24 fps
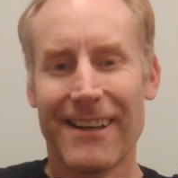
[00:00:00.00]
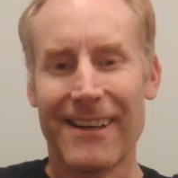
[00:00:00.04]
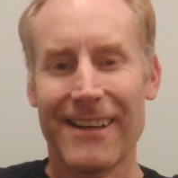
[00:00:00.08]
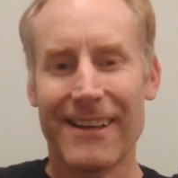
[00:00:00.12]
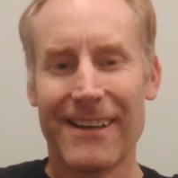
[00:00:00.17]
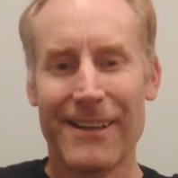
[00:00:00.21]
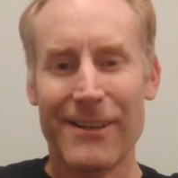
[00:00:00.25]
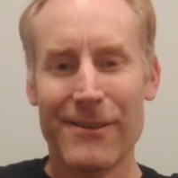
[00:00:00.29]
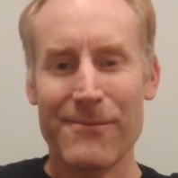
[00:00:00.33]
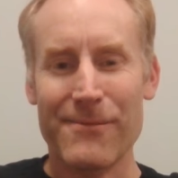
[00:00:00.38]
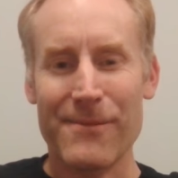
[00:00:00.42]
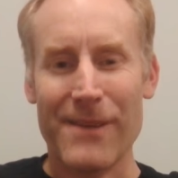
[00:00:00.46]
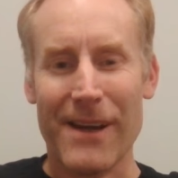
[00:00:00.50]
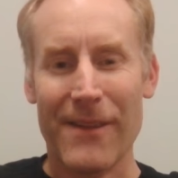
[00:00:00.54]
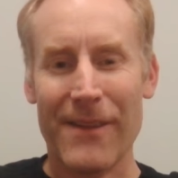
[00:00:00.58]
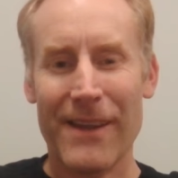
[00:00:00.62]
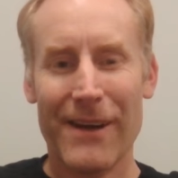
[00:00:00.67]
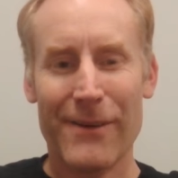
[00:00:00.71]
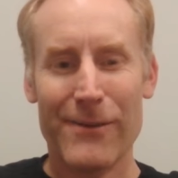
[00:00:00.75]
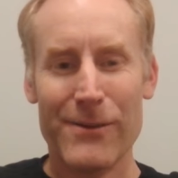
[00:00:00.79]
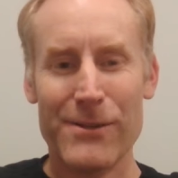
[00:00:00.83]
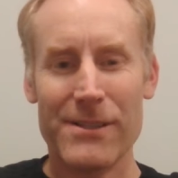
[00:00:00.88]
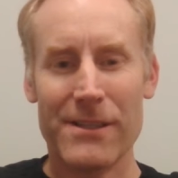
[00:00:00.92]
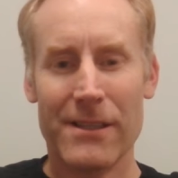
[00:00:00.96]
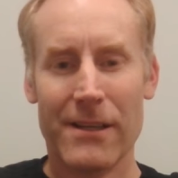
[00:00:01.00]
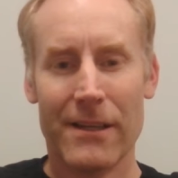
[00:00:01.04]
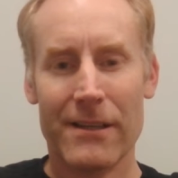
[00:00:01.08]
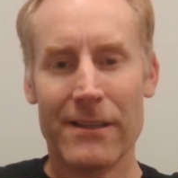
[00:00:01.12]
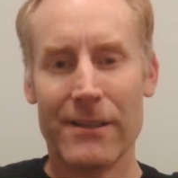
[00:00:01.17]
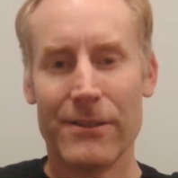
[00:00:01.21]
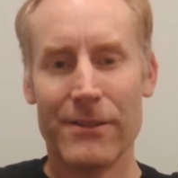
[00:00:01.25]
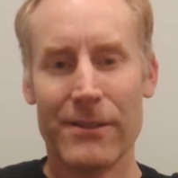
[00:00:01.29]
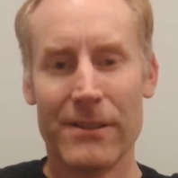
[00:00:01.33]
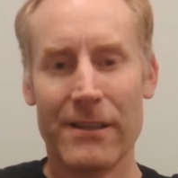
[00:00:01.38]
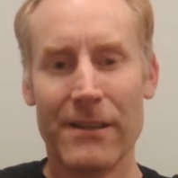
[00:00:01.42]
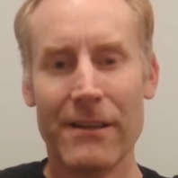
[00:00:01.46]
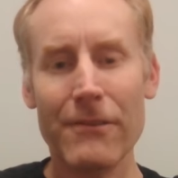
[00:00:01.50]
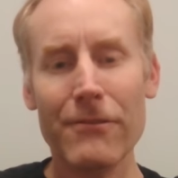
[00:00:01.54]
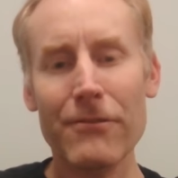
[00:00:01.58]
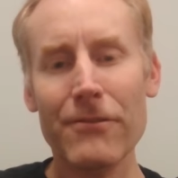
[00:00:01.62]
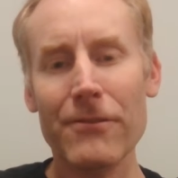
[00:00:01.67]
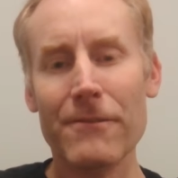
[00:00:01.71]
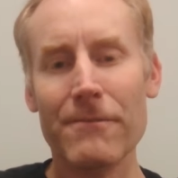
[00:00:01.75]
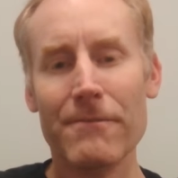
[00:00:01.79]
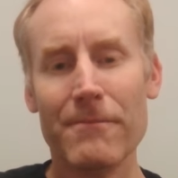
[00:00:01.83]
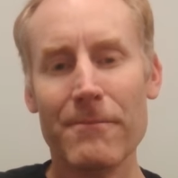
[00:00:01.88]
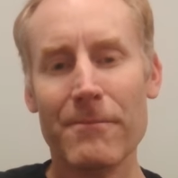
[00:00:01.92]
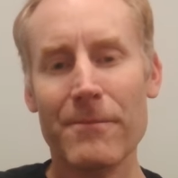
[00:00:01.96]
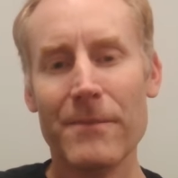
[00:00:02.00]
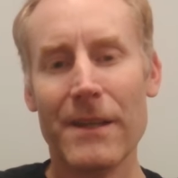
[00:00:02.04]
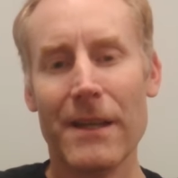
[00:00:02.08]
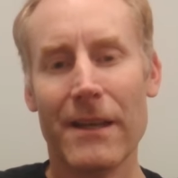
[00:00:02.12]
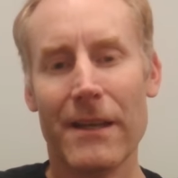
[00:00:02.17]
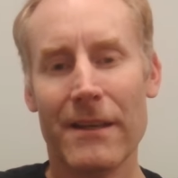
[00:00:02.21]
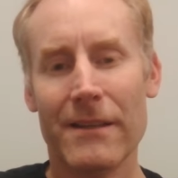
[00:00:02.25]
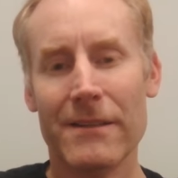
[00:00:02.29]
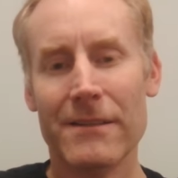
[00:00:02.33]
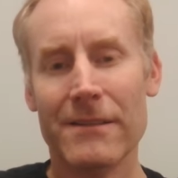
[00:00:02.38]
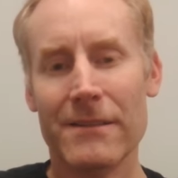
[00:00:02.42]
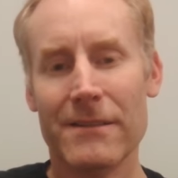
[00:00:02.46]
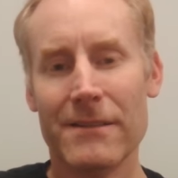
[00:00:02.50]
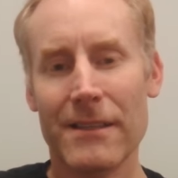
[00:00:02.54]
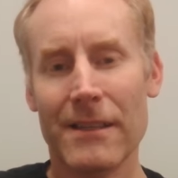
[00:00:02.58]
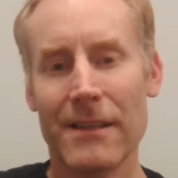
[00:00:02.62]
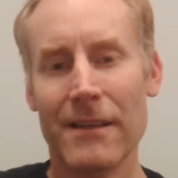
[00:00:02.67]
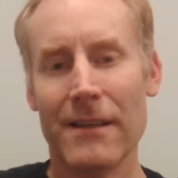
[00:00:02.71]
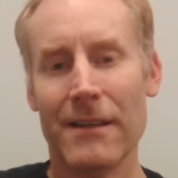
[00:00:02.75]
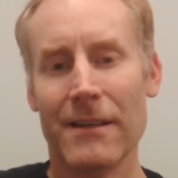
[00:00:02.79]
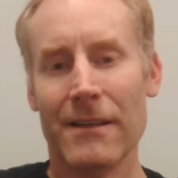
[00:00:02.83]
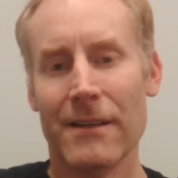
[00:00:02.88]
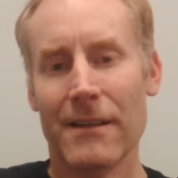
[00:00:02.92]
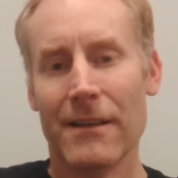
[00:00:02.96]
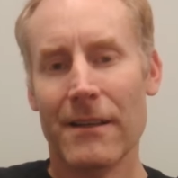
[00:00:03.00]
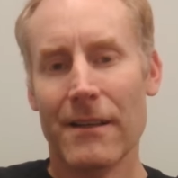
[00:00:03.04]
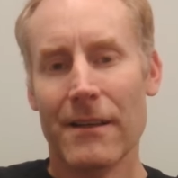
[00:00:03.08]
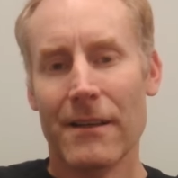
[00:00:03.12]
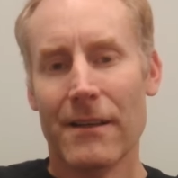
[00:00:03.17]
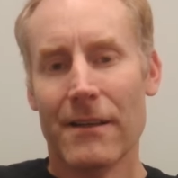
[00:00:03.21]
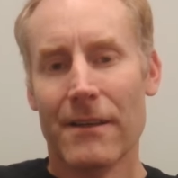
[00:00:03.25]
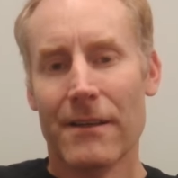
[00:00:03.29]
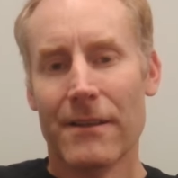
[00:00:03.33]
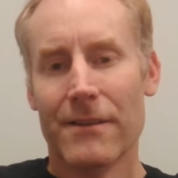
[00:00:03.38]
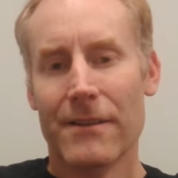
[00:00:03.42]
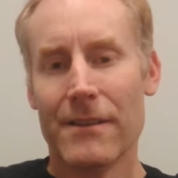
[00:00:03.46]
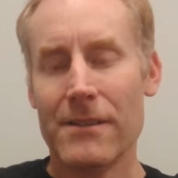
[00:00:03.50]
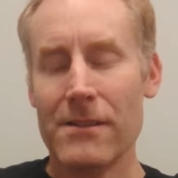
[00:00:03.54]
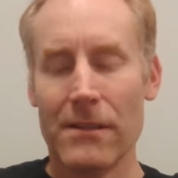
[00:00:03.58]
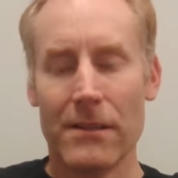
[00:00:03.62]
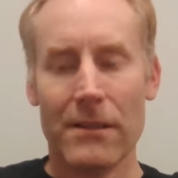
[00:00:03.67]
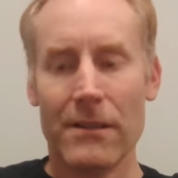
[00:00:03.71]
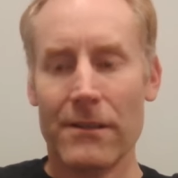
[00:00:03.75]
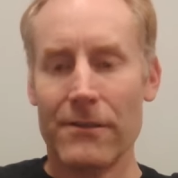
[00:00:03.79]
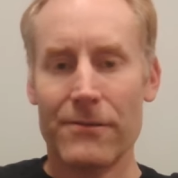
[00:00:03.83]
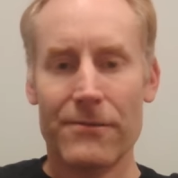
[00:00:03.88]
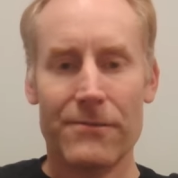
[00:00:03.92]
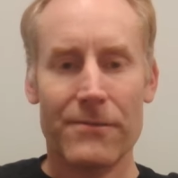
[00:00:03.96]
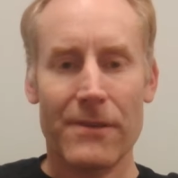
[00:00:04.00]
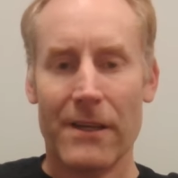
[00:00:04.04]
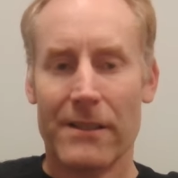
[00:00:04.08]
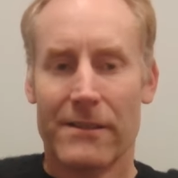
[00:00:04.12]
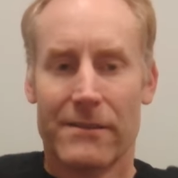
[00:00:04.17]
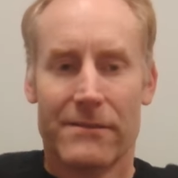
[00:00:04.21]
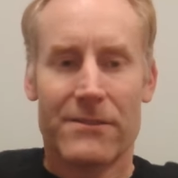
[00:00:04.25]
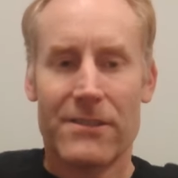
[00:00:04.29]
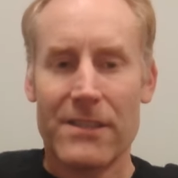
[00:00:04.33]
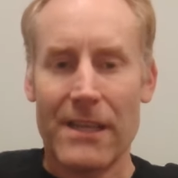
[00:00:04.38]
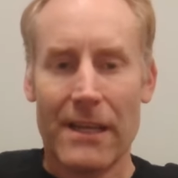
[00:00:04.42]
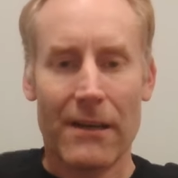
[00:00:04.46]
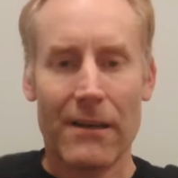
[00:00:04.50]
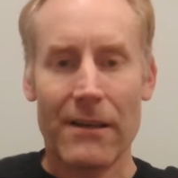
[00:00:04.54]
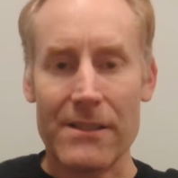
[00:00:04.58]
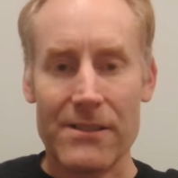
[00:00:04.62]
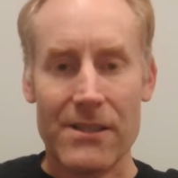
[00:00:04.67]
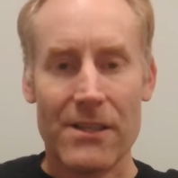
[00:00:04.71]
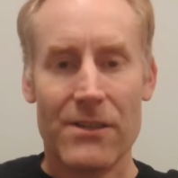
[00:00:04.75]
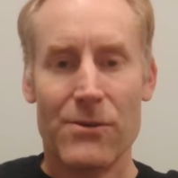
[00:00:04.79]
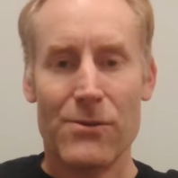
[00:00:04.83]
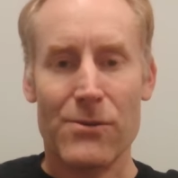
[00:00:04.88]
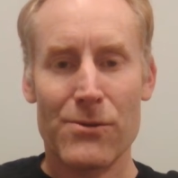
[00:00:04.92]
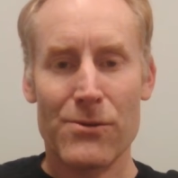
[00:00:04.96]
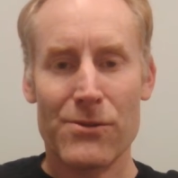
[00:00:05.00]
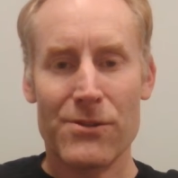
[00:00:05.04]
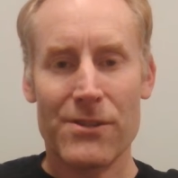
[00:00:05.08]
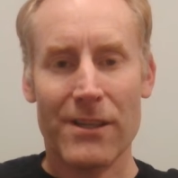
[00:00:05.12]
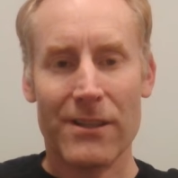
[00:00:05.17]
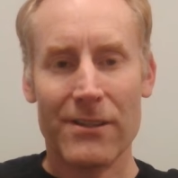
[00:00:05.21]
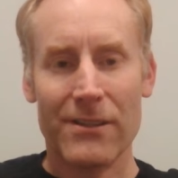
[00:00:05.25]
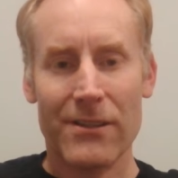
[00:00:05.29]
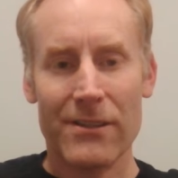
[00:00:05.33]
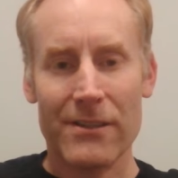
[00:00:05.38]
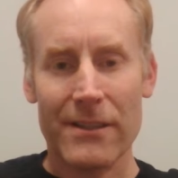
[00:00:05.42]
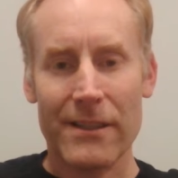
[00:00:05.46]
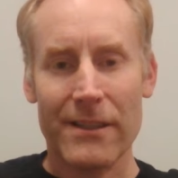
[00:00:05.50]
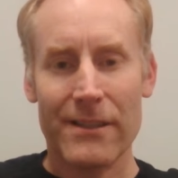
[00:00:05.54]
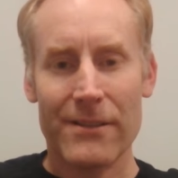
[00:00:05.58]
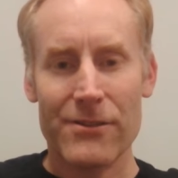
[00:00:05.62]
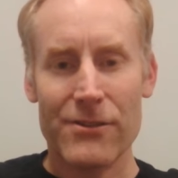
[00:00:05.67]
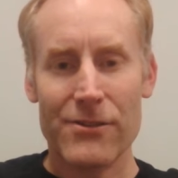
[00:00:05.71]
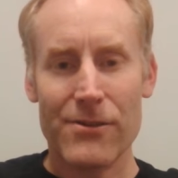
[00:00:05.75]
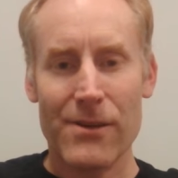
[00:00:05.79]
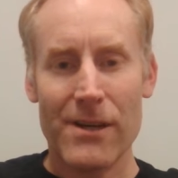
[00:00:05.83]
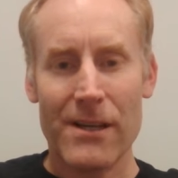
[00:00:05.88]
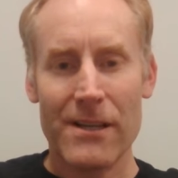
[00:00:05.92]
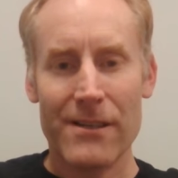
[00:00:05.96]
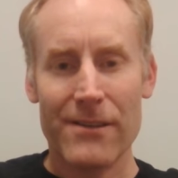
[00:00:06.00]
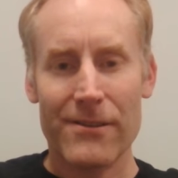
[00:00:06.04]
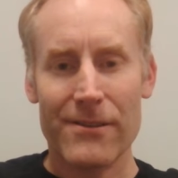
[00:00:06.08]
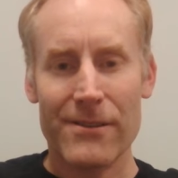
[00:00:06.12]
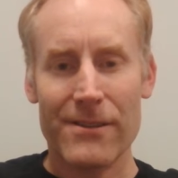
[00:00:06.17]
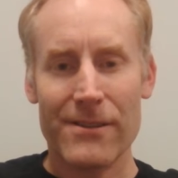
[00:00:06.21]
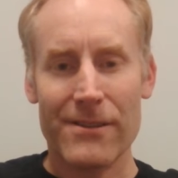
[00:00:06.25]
Um, and that was kind of good enough. And uh, there's a lot of and satellites are used a lot in Australia.